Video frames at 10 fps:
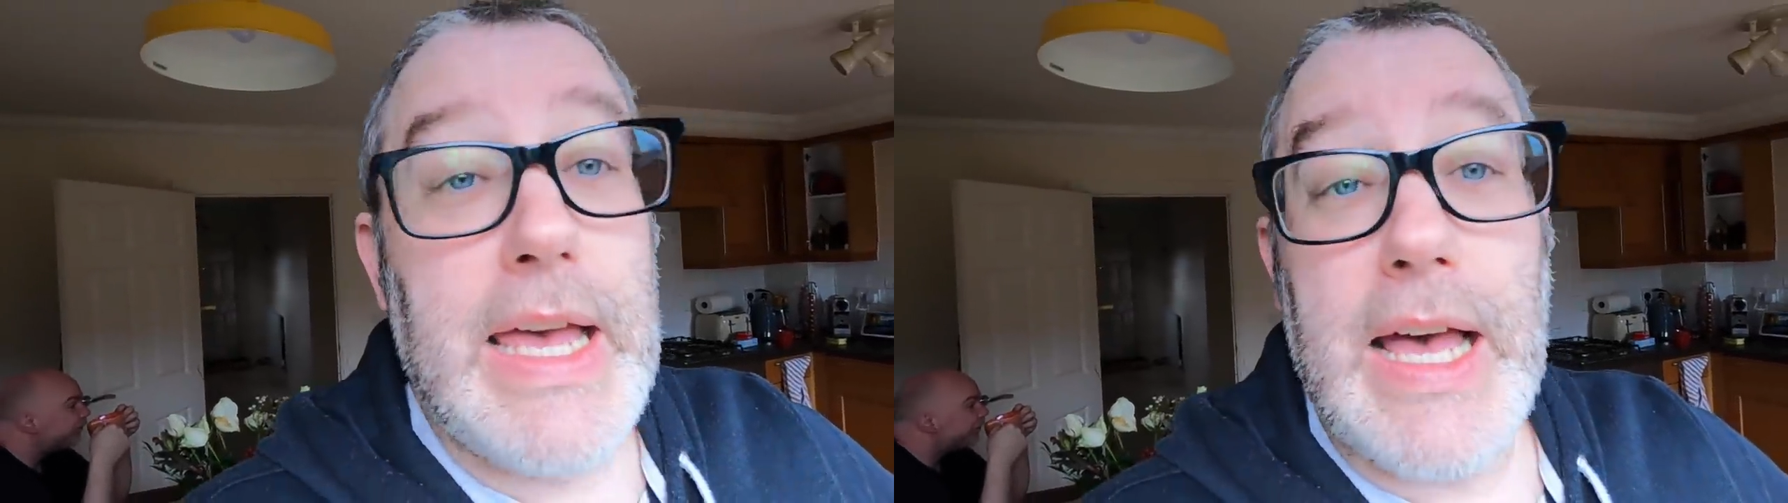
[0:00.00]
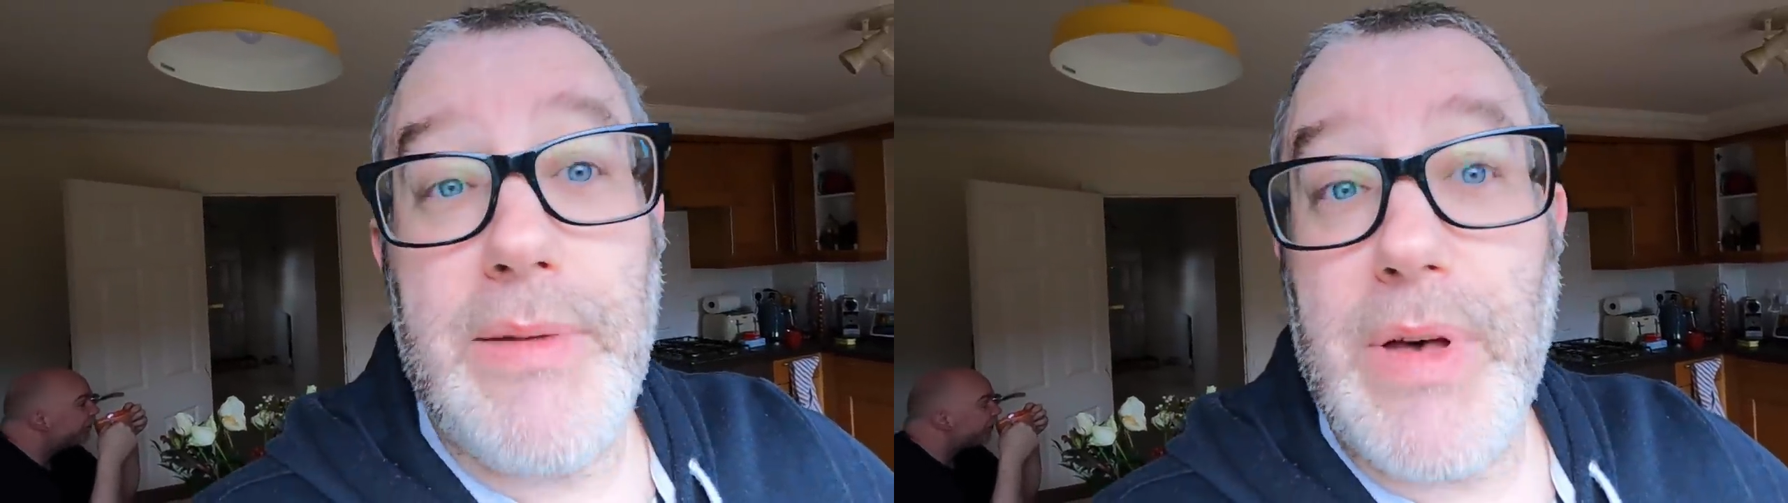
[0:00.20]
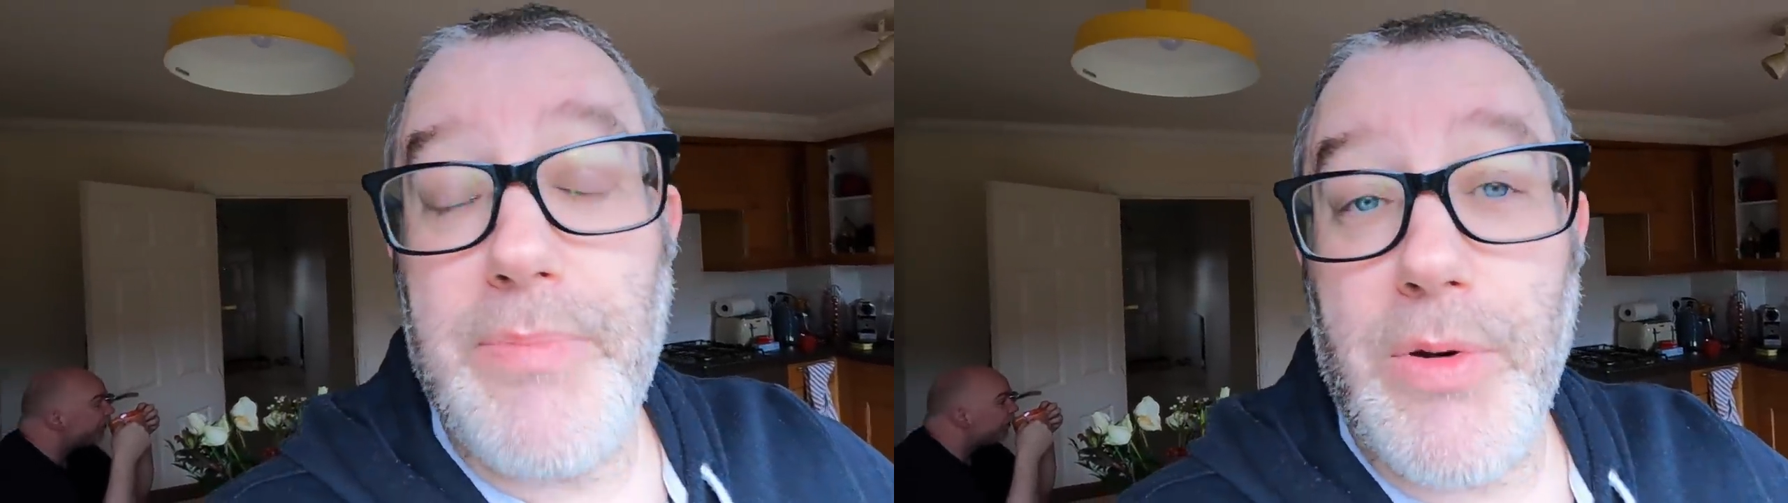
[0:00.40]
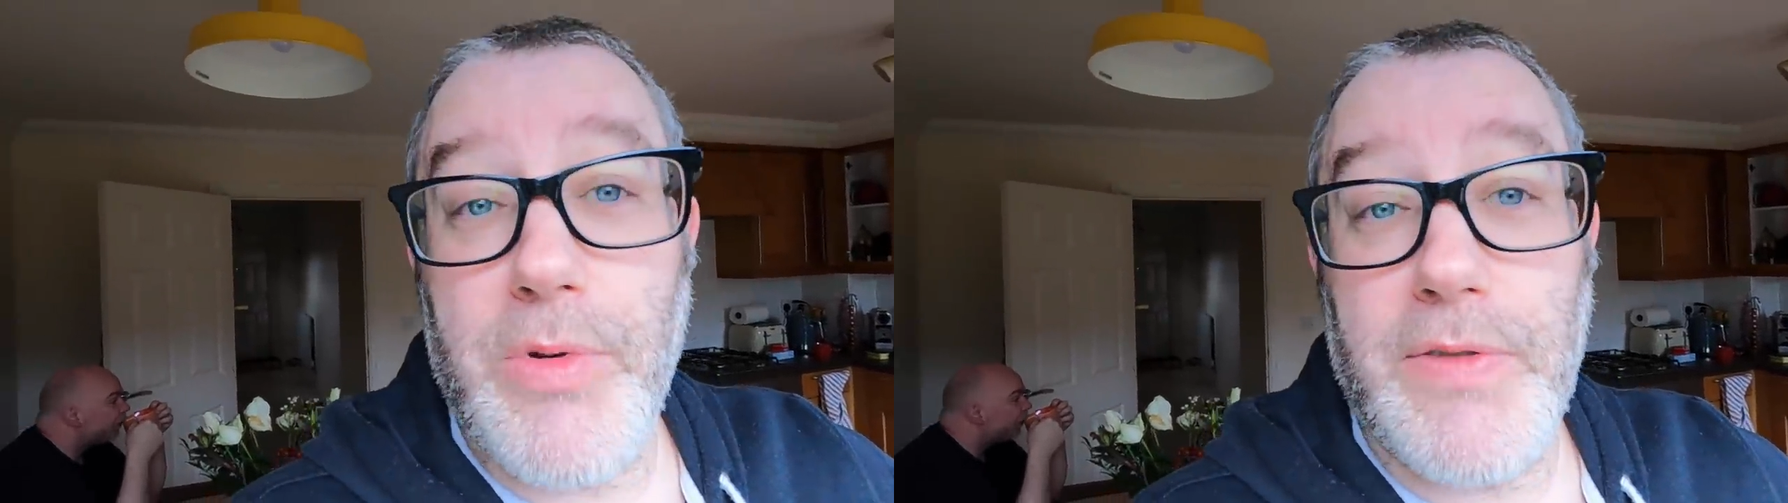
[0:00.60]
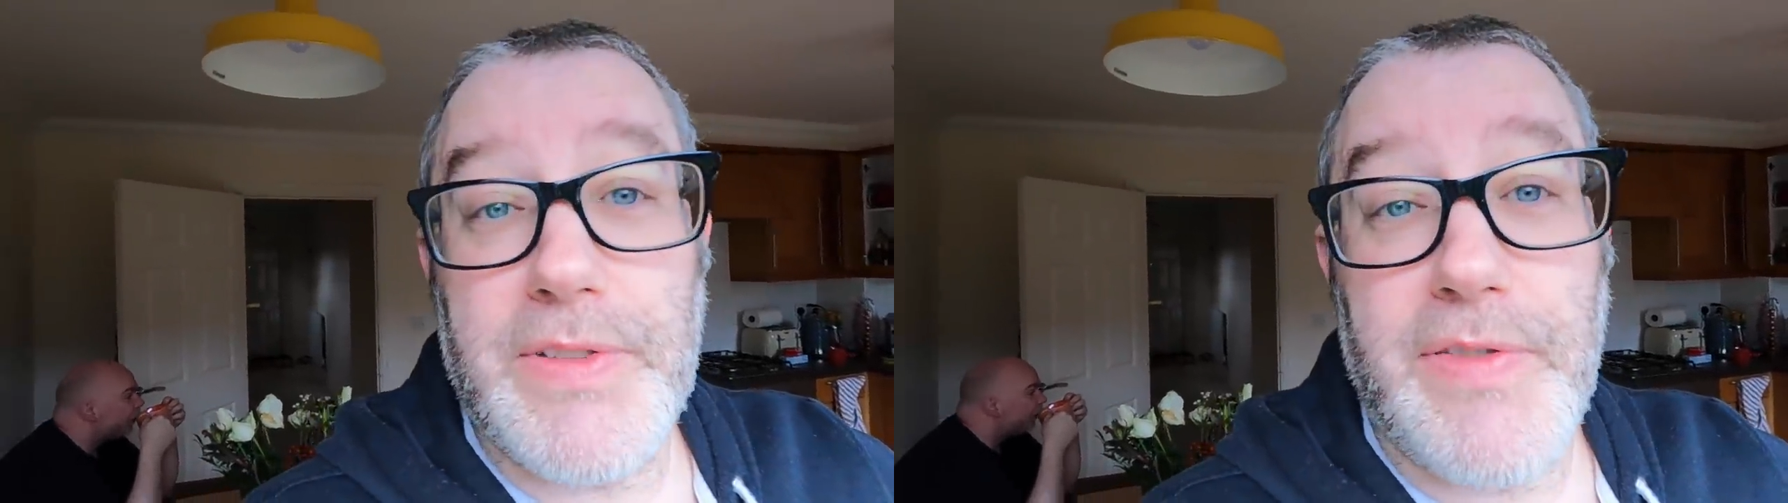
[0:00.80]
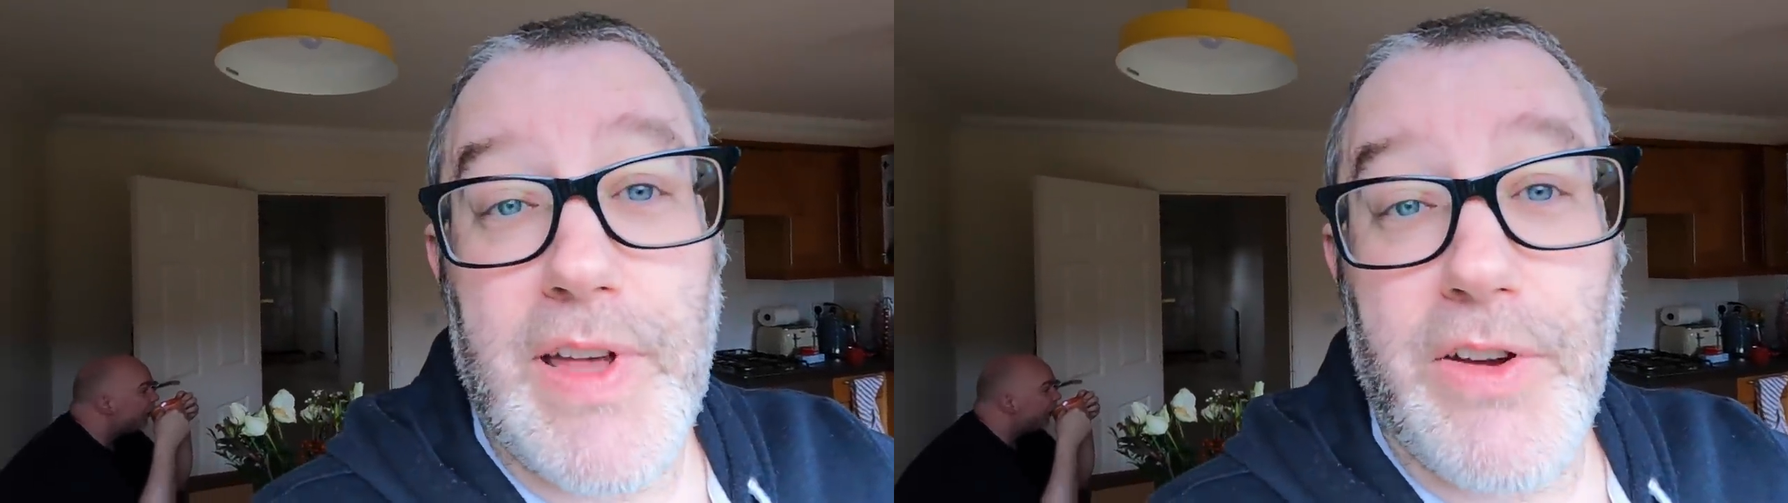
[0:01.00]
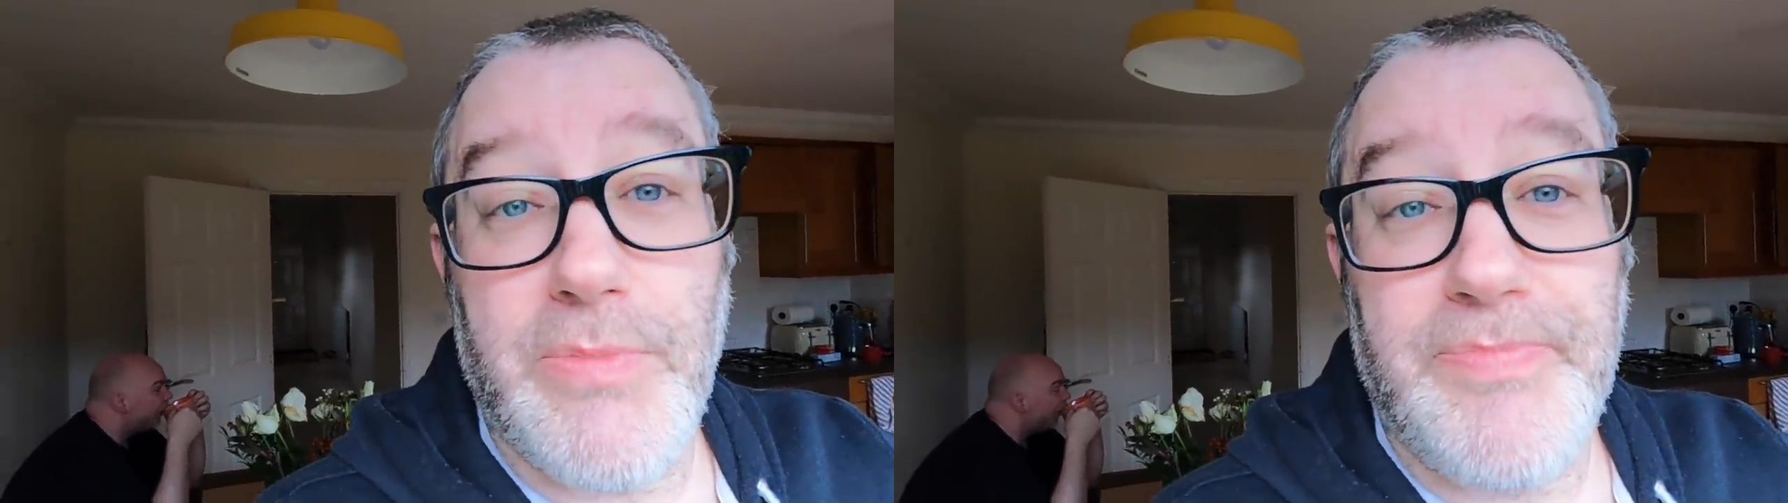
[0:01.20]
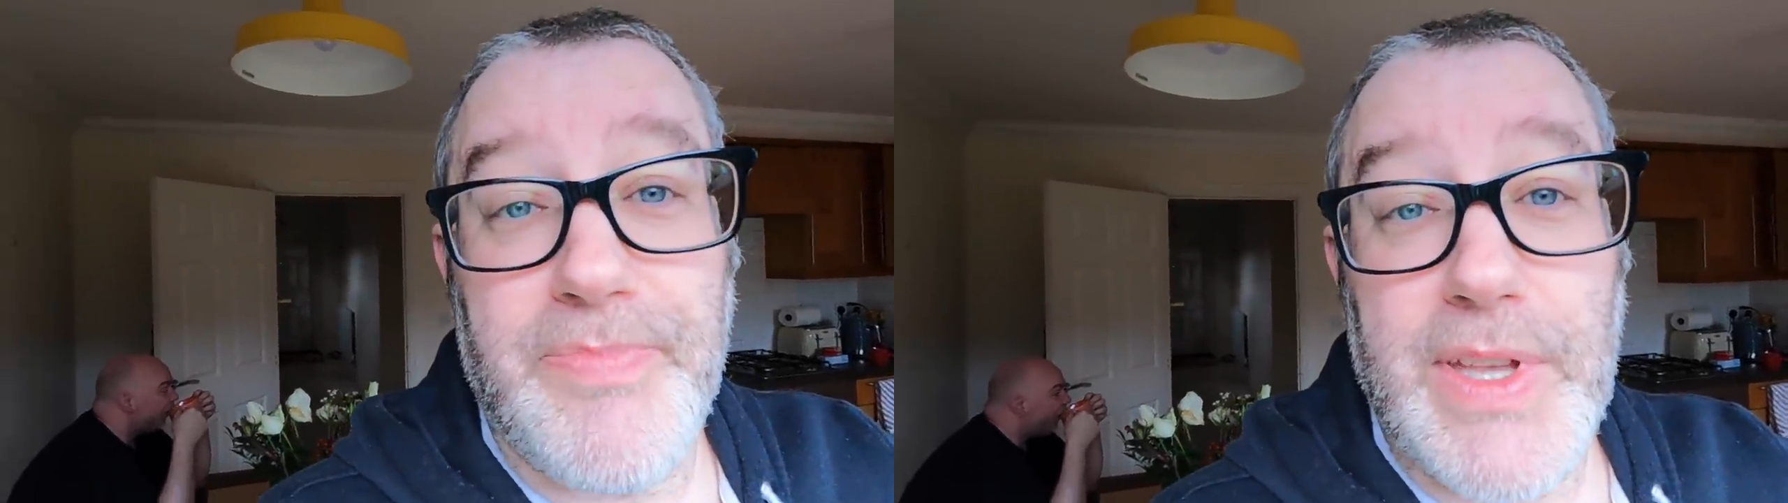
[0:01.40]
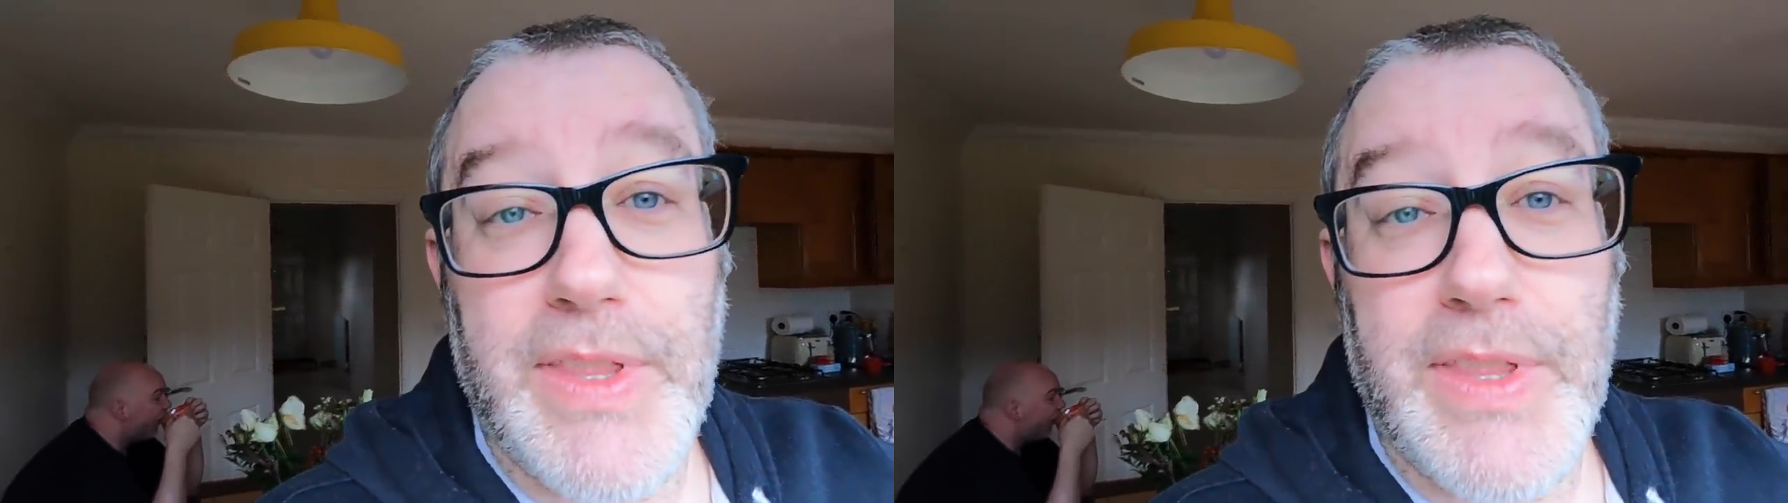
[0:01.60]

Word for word: Um, but we're off to Fareham